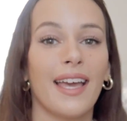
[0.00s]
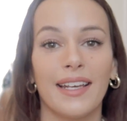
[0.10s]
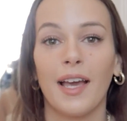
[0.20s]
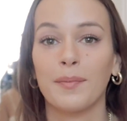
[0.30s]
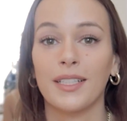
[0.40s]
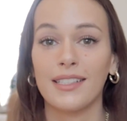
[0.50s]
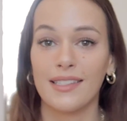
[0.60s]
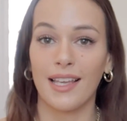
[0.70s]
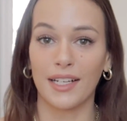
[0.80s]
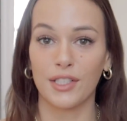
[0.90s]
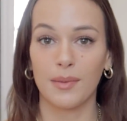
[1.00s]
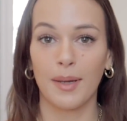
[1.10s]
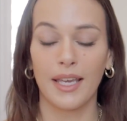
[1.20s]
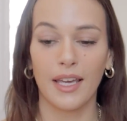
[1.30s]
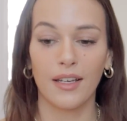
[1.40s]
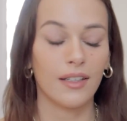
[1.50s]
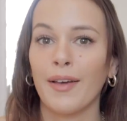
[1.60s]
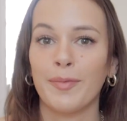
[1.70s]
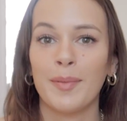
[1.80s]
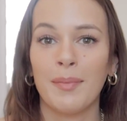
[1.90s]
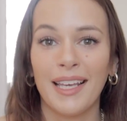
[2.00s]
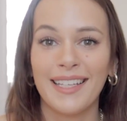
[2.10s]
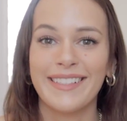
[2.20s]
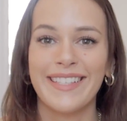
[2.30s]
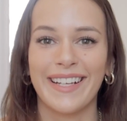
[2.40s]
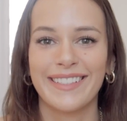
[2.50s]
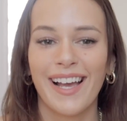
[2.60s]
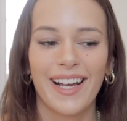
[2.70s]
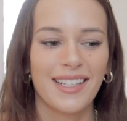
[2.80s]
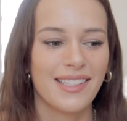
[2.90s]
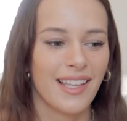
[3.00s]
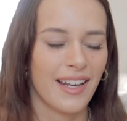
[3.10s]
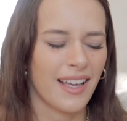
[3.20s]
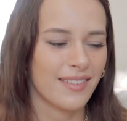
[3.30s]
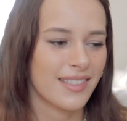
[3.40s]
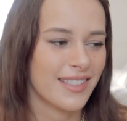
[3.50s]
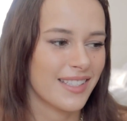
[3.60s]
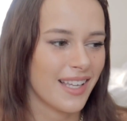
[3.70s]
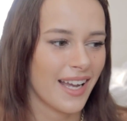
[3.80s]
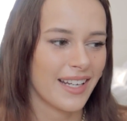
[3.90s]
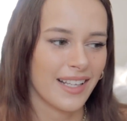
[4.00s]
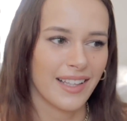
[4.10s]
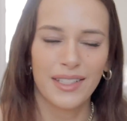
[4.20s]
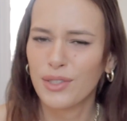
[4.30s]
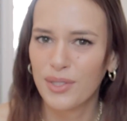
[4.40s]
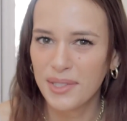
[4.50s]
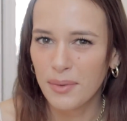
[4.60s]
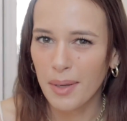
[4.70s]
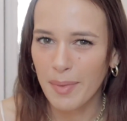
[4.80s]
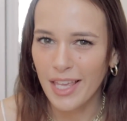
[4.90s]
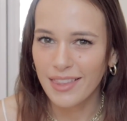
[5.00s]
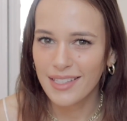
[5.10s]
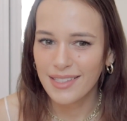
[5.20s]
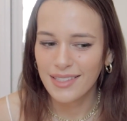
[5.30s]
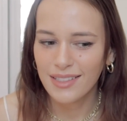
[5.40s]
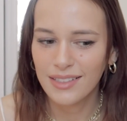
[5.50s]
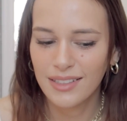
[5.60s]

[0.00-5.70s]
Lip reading: then I'm gonna section my hair. I've been making TikToks and I was deciding, like, do I make this